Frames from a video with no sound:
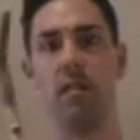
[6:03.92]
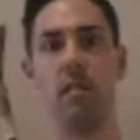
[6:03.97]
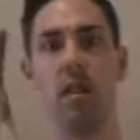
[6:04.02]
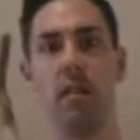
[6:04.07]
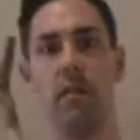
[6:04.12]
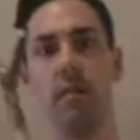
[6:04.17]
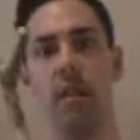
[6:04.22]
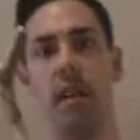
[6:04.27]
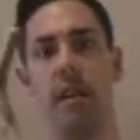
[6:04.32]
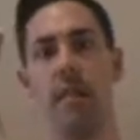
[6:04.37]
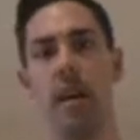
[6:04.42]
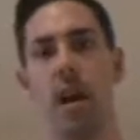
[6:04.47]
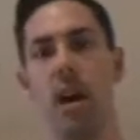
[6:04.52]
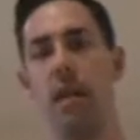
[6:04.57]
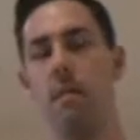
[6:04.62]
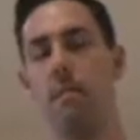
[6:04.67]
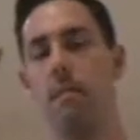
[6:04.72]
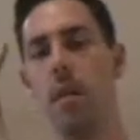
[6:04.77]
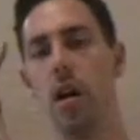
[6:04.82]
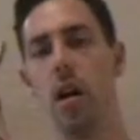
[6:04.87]
stuff like
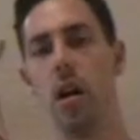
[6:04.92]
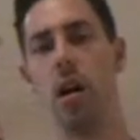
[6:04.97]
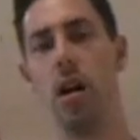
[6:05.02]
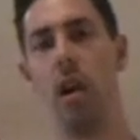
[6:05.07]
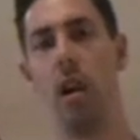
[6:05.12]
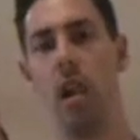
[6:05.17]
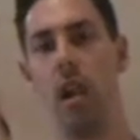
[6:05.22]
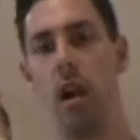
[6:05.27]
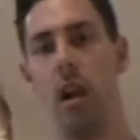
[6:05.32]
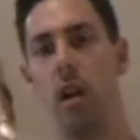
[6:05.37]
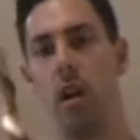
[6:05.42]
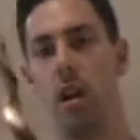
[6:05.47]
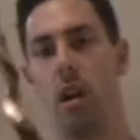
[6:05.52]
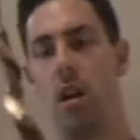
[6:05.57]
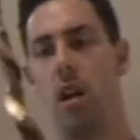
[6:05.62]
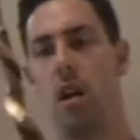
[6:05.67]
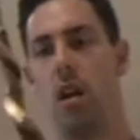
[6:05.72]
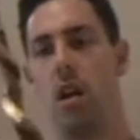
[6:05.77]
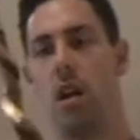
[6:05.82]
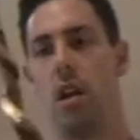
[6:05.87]
that, but
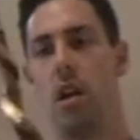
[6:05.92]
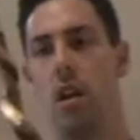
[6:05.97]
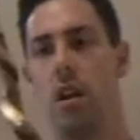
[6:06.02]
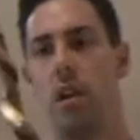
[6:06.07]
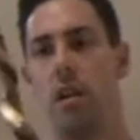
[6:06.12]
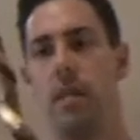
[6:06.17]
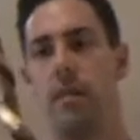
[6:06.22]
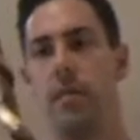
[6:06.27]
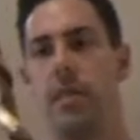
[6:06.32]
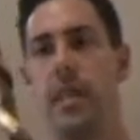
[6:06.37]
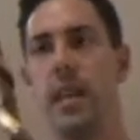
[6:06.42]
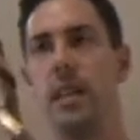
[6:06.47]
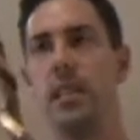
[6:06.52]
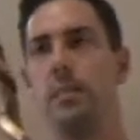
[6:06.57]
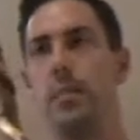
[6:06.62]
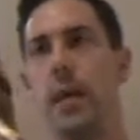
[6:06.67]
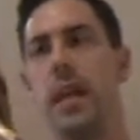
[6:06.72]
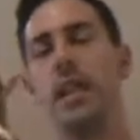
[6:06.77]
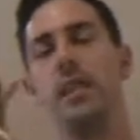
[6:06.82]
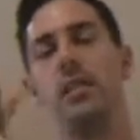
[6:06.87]

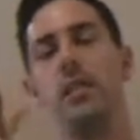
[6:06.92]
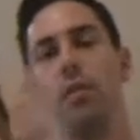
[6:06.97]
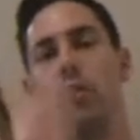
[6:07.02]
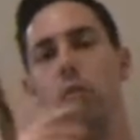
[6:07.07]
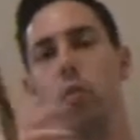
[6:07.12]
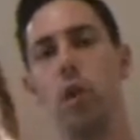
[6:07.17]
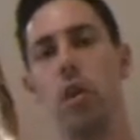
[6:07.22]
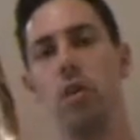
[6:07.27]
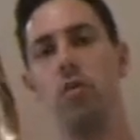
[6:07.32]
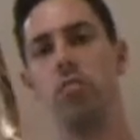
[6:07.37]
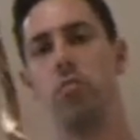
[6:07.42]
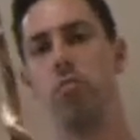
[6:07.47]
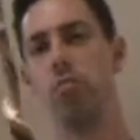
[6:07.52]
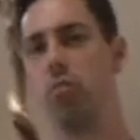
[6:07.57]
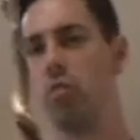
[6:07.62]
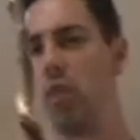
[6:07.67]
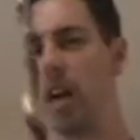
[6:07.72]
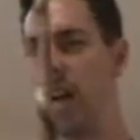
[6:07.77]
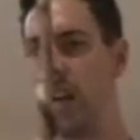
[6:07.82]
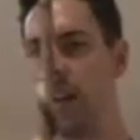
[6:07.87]
this piece of wood
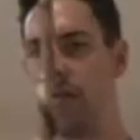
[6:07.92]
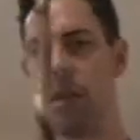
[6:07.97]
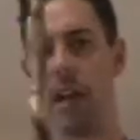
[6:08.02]
really